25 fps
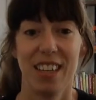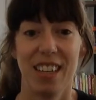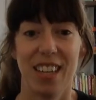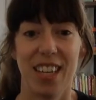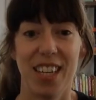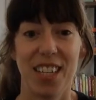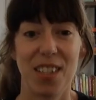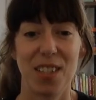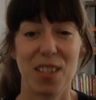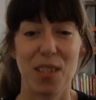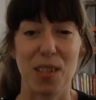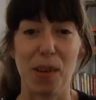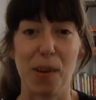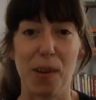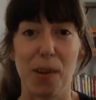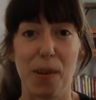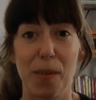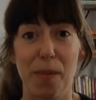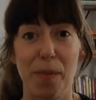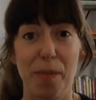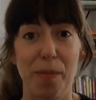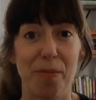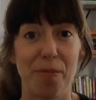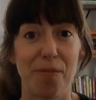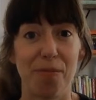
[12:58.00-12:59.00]
And
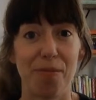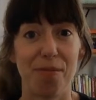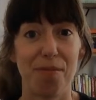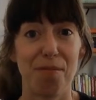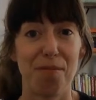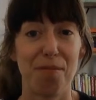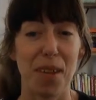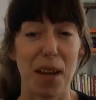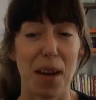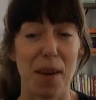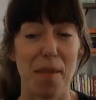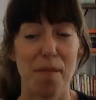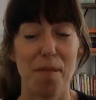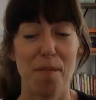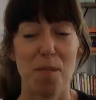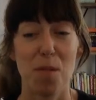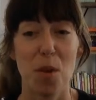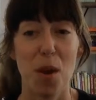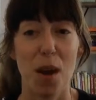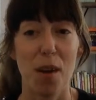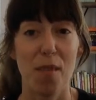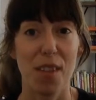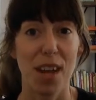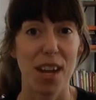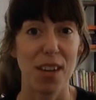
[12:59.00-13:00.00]
so, yeah,
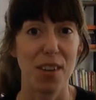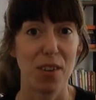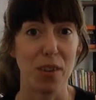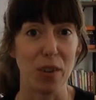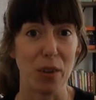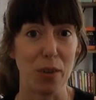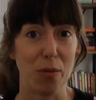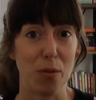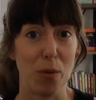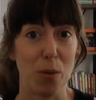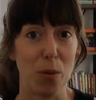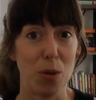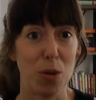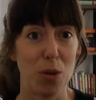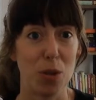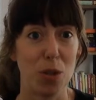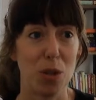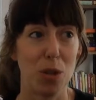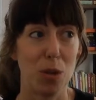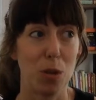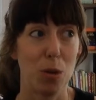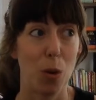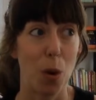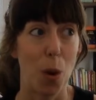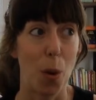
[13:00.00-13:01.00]
you have that to look forward
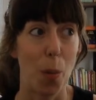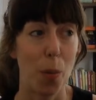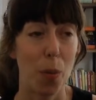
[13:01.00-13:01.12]
to